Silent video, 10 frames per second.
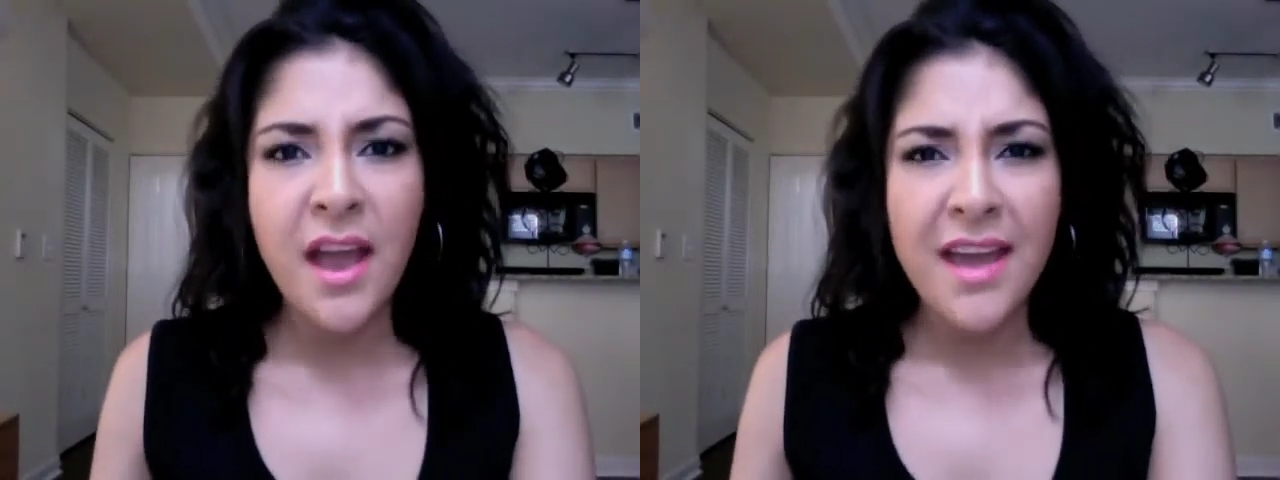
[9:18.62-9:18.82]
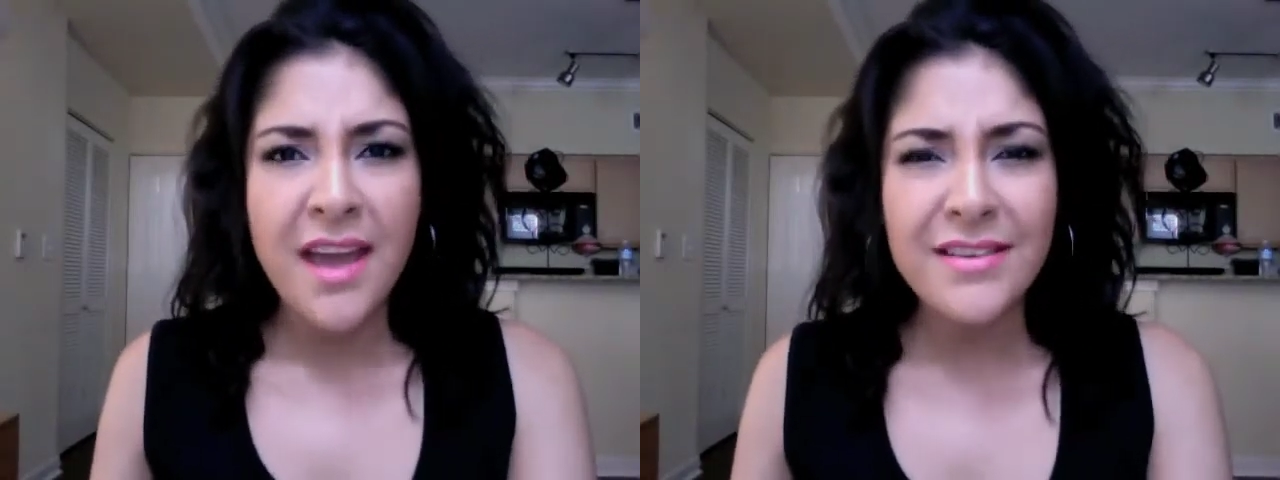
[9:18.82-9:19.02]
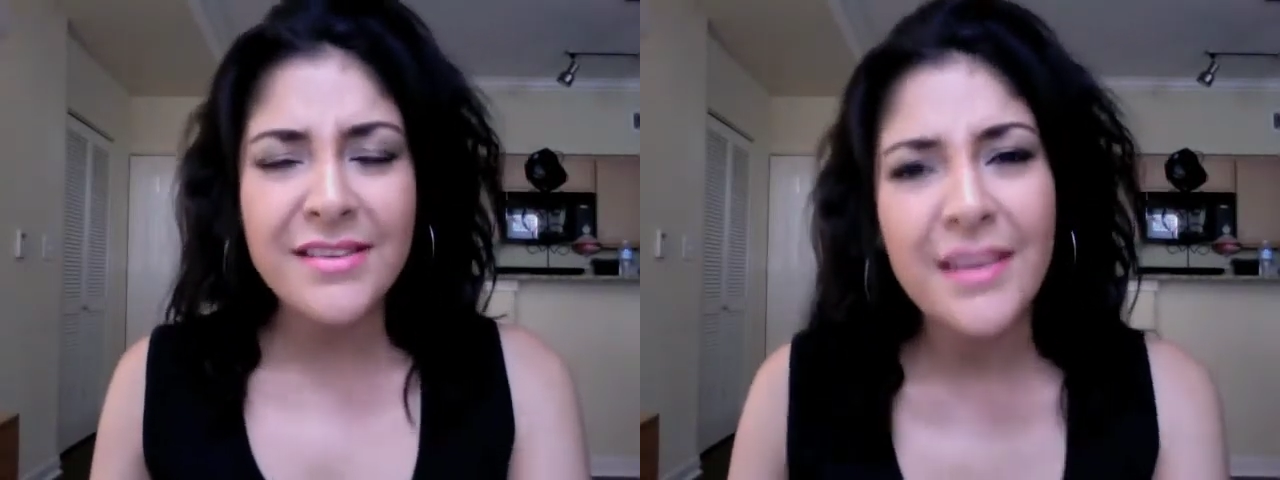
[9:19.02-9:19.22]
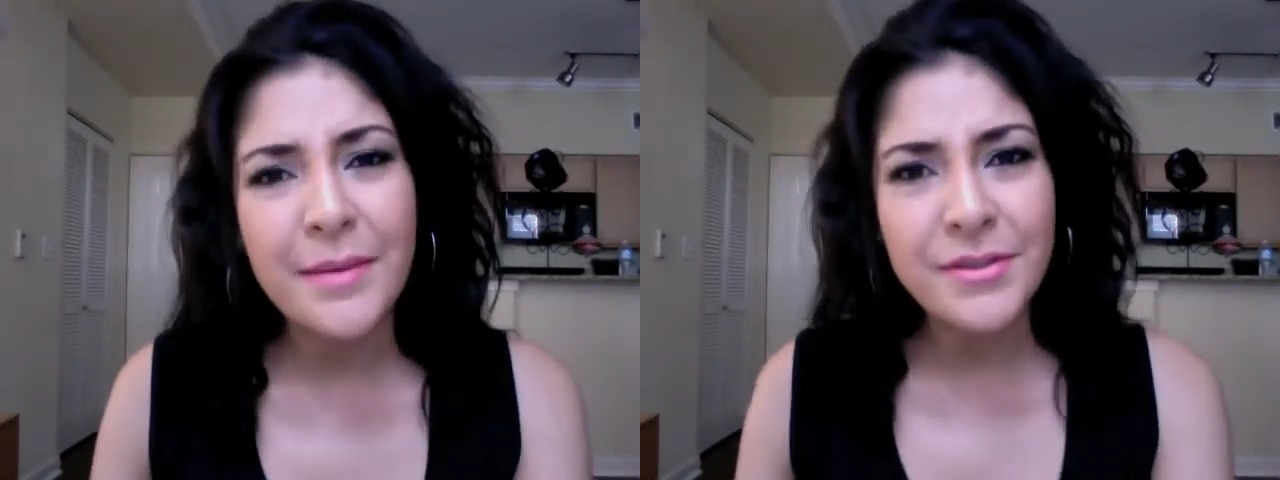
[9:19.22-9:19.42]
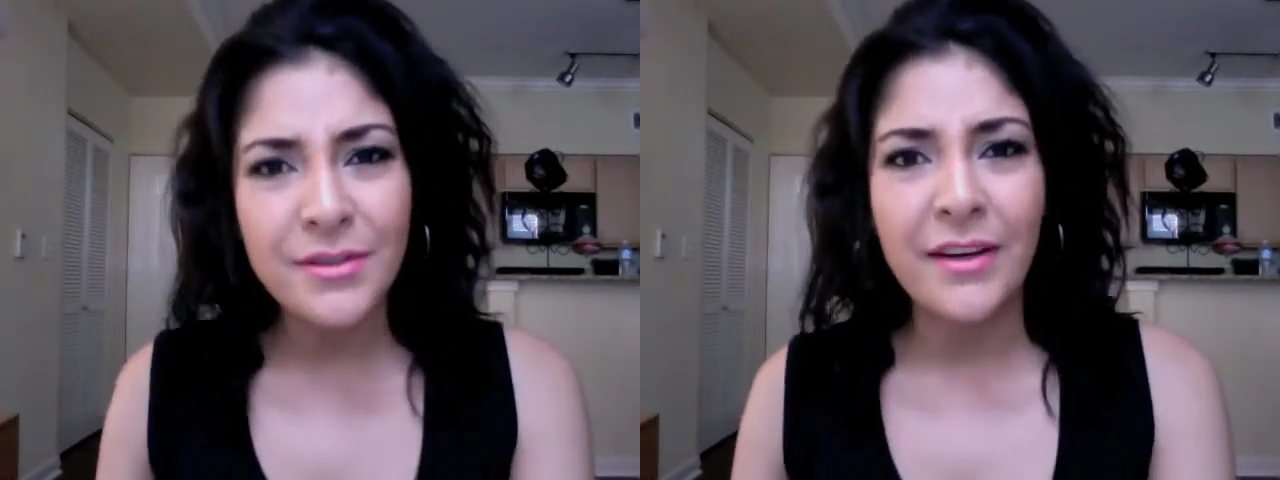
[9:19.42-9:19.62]
And I was like,
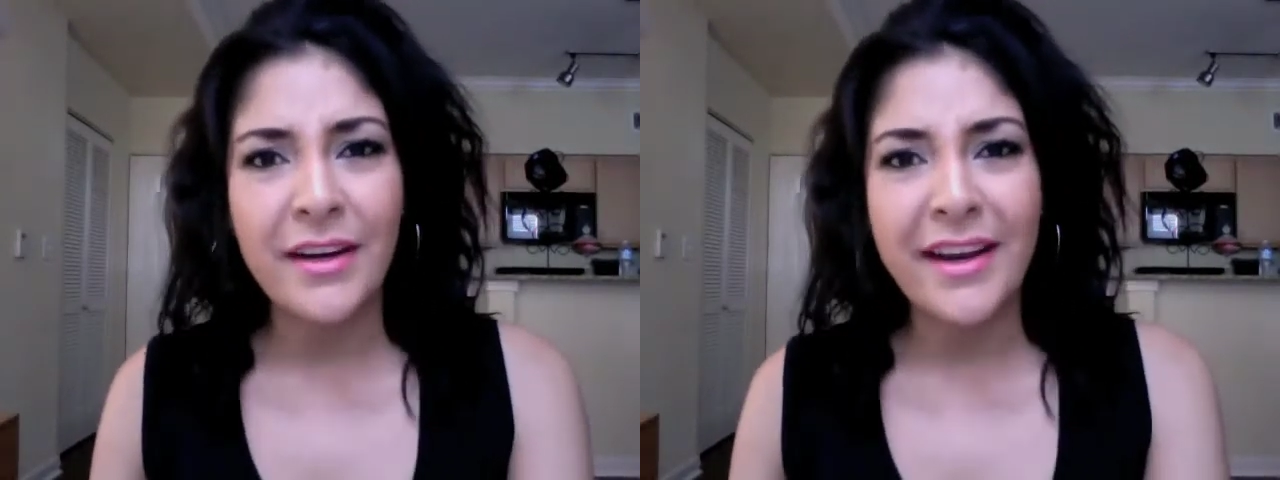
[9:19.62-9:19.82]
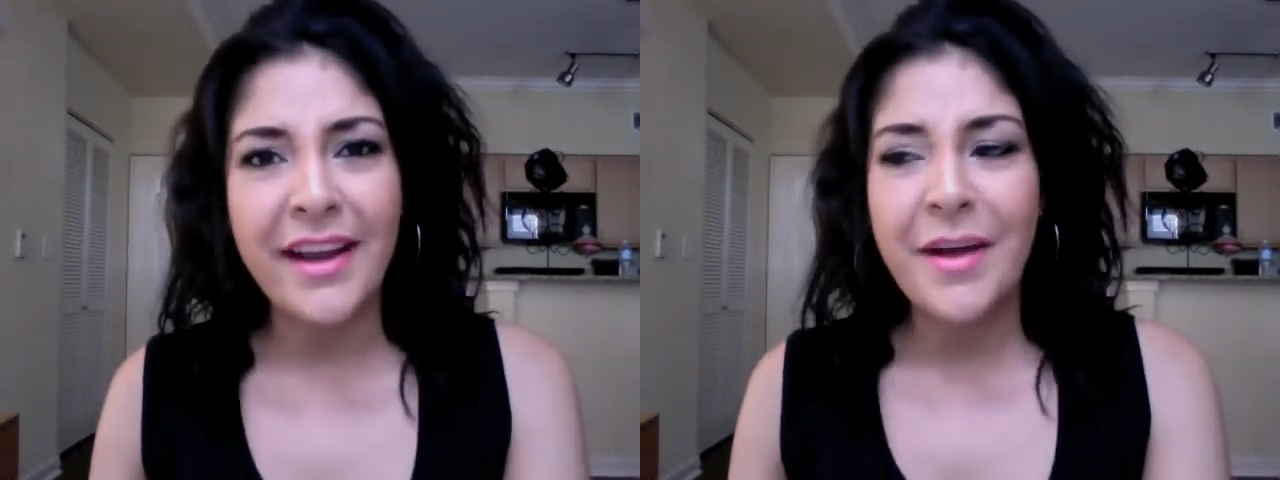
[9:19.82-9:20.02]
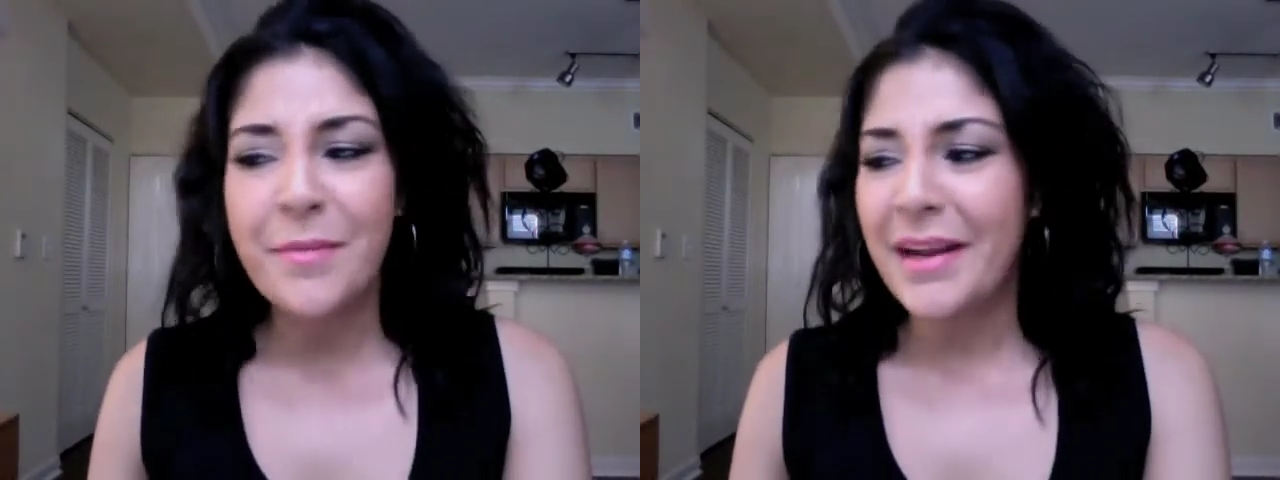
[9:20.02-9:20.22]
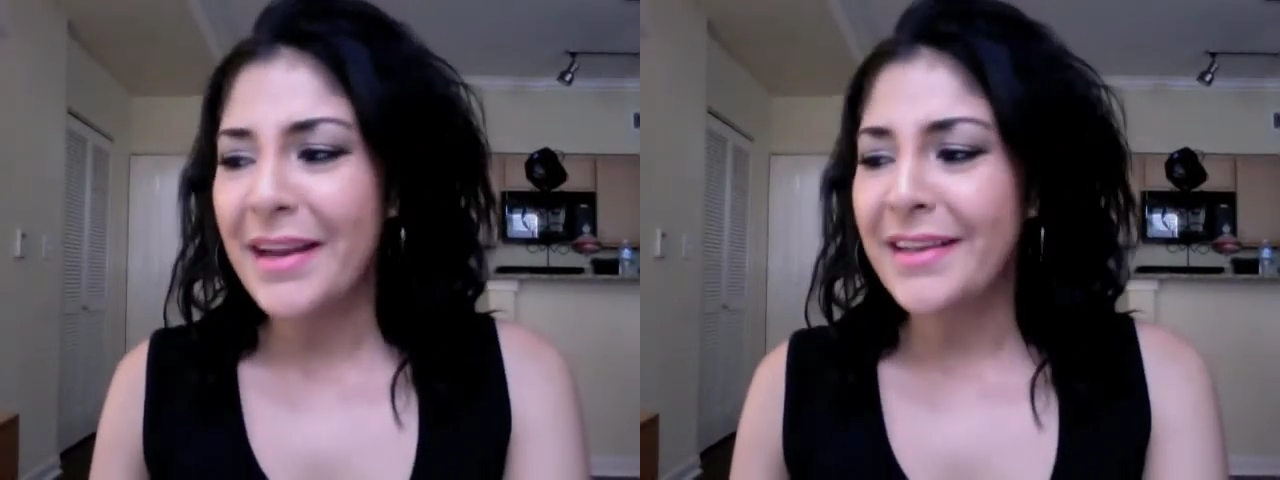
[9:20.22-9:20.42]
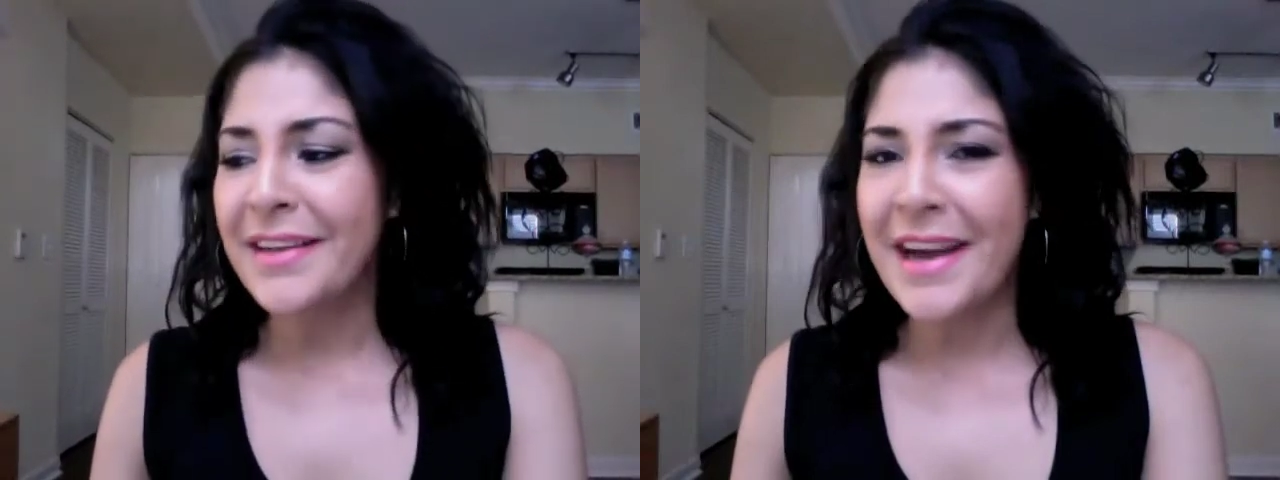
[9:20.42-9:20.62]
I'm sorry, but
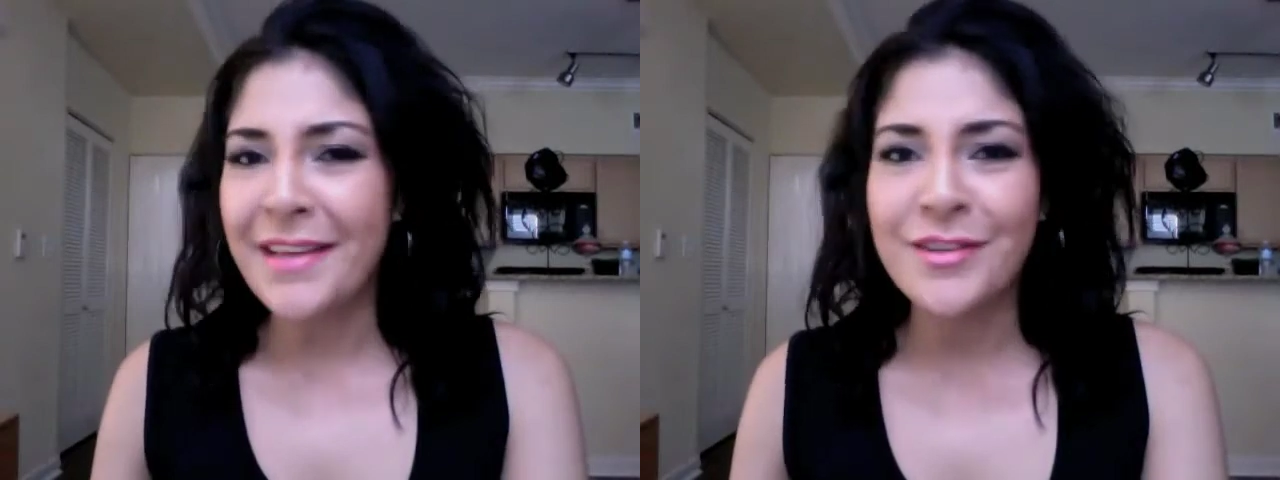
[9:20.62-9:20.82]
I've got